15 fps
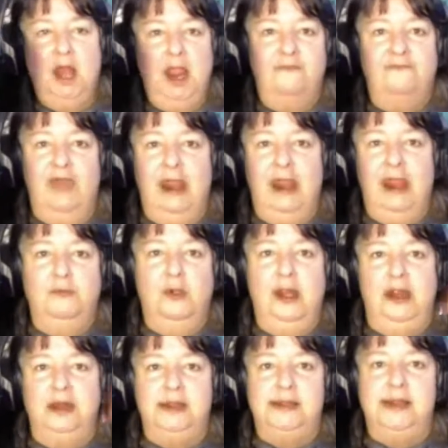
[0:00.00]

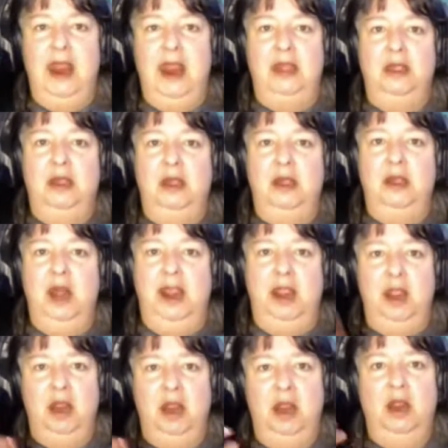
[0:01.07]
vibrates and like,
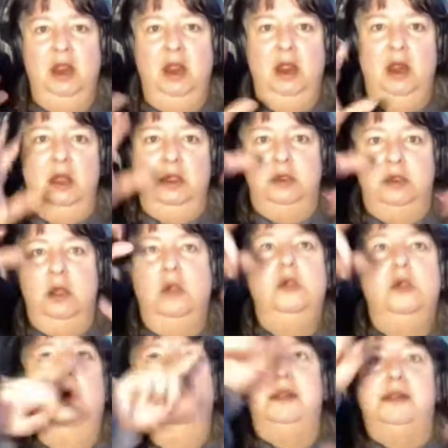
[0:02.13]

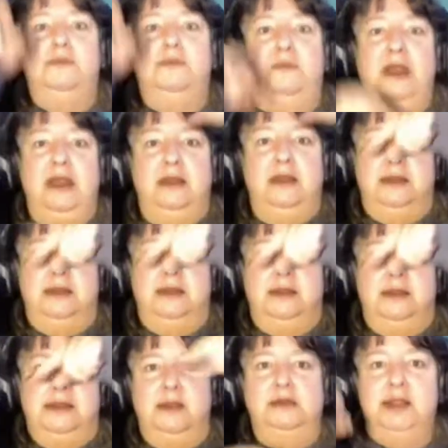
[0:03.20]
no, it spins.
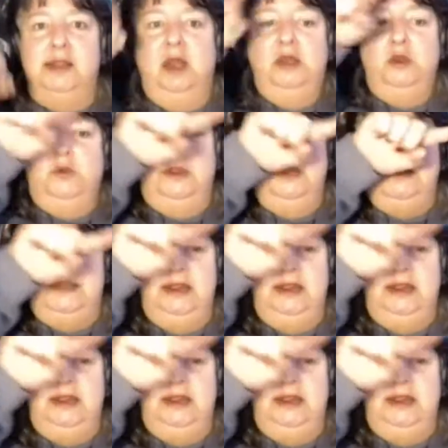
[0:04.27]
The sun, you can see it